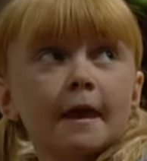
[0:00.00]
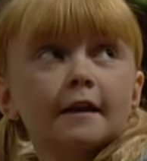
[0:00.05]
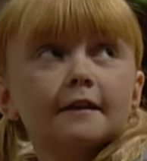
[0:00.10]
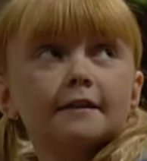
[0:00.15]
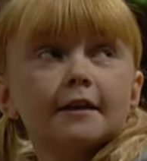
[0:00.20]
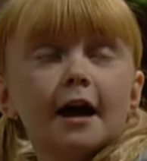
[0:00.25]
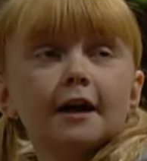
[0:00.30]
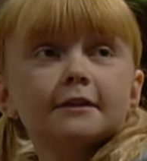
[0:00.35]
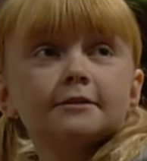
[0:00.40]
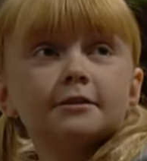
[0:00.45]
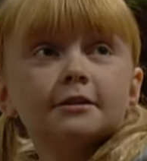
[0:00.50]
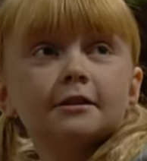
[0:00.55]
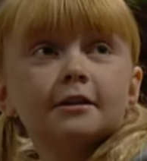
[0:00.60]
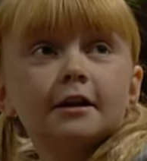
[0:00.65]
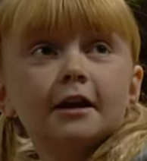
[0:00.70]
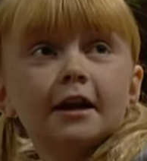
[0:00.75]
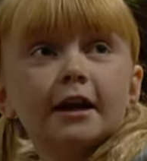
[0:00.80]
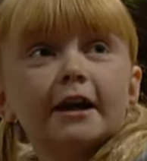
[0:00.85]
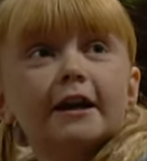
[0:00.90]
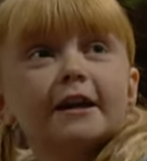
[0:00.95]
Dad.
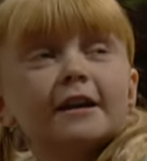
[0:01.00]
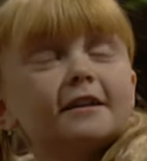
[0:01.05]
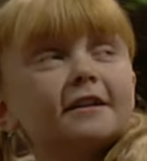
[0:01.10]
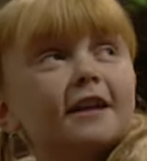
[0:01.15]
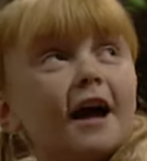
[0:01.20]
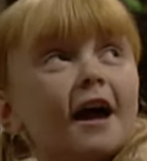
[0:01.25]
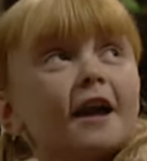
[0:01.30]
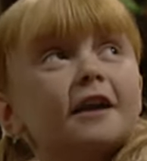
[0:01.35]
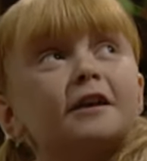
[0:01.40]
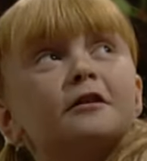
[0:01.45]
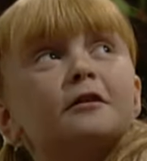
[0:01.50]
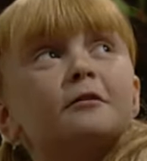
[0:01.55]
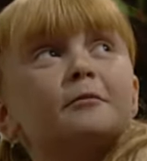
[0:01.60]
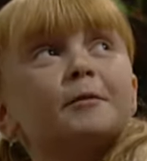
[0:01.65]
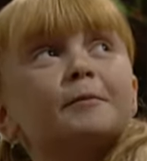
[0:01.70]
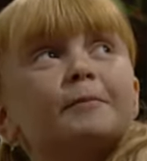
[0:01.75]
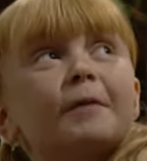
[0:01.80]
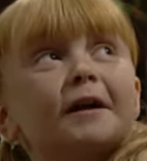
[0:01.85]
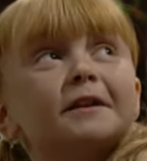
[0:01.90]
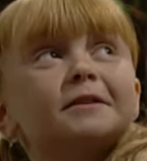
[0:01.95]
He and Diane are
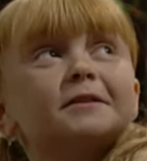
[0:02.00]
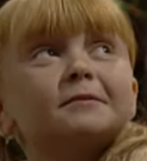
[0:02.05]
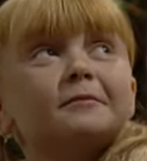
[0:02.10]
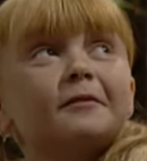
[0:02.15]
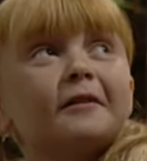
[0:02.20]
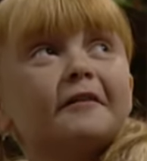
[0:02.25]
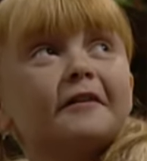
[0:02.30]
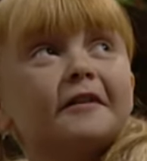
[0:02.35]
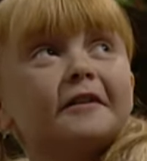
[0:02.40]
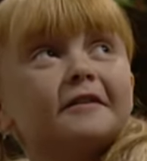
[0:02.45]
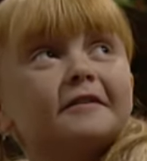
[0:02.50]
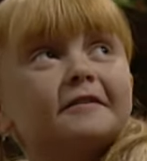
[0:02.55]
coming back tomorrow.